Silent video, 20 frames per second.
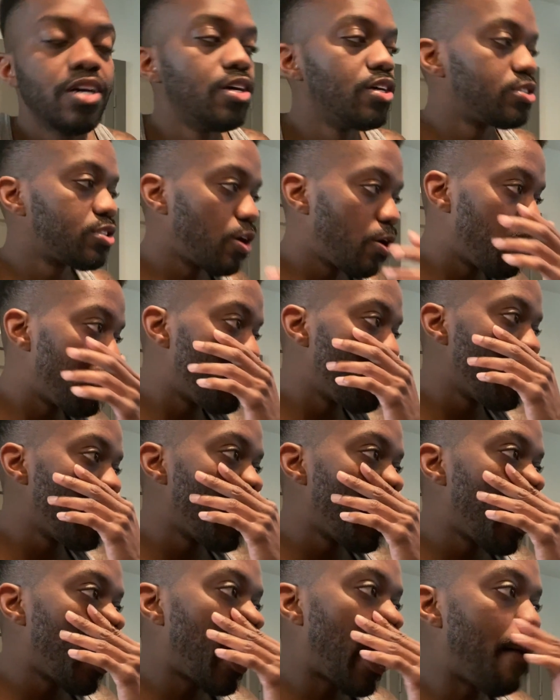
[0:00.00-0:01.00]
So
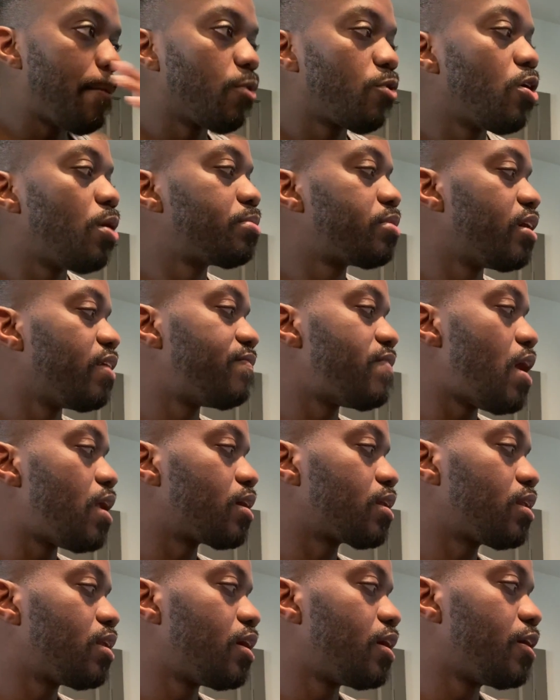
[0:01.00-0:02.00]
I'm gonna go up there, file a
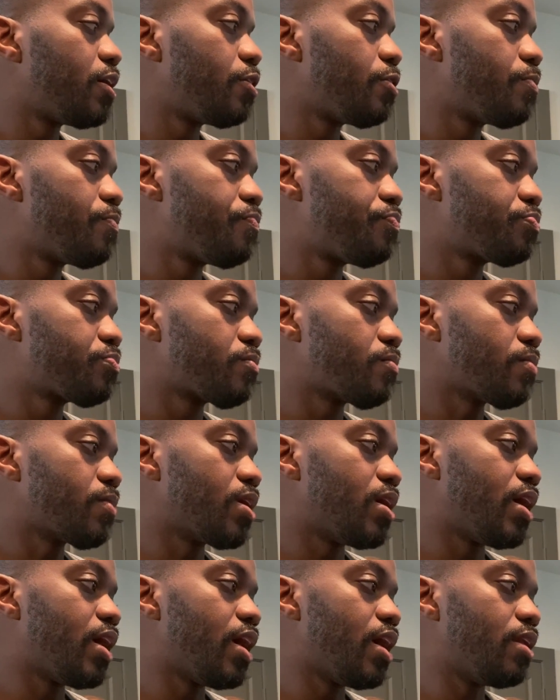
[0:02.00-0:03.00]
claim,
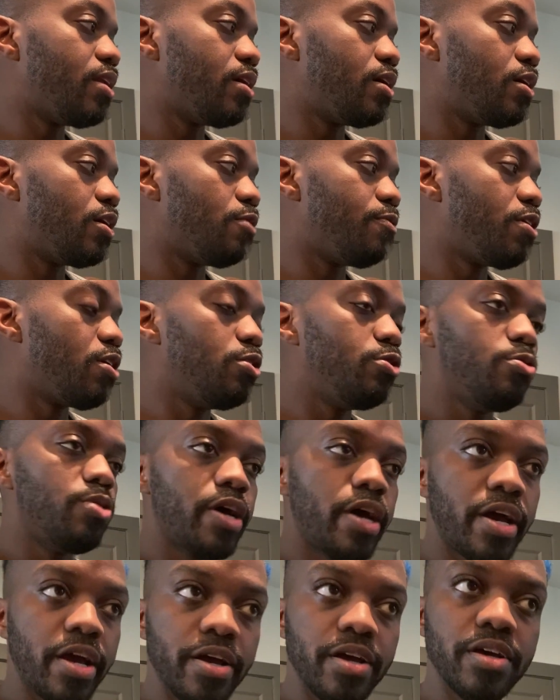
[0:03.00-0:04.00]
and uh, we're gonna do
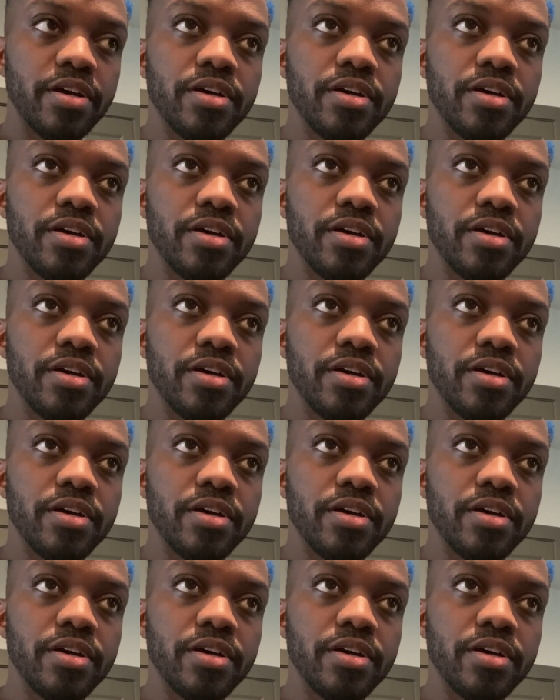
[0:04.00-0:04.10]
that.